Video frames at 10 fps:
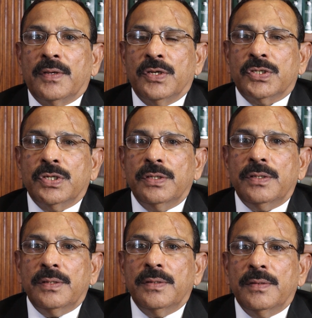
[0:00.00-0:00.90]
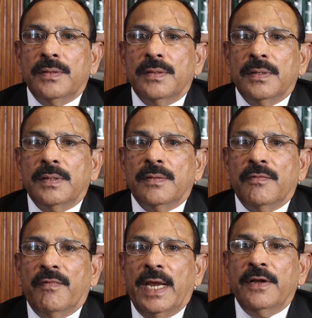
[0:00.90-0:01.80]
You should
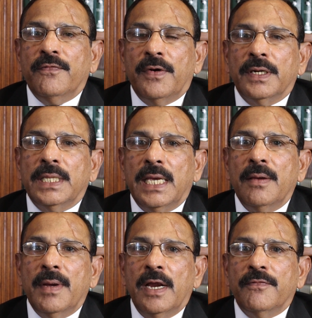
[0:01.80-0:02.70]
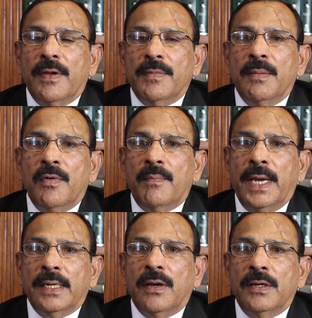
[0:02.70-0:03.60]
wait for the email from the
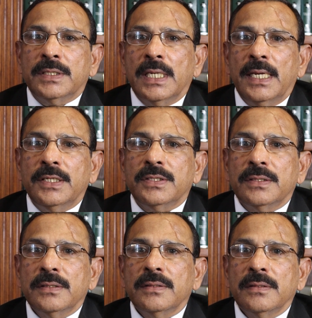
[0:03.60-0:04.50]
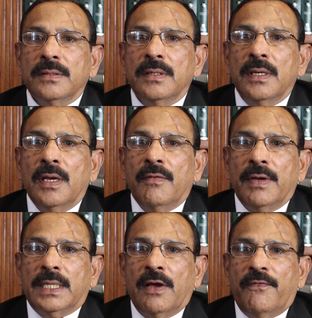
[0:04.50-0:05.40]
Mumbai Consulate
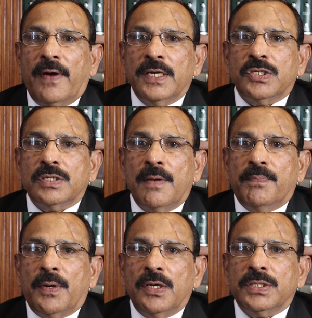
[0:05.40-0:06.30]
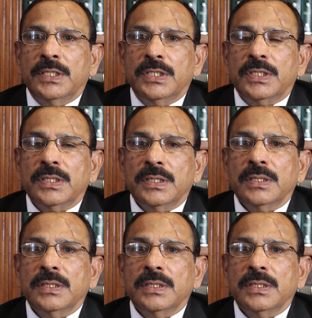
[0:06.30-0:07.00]
with a 5-step process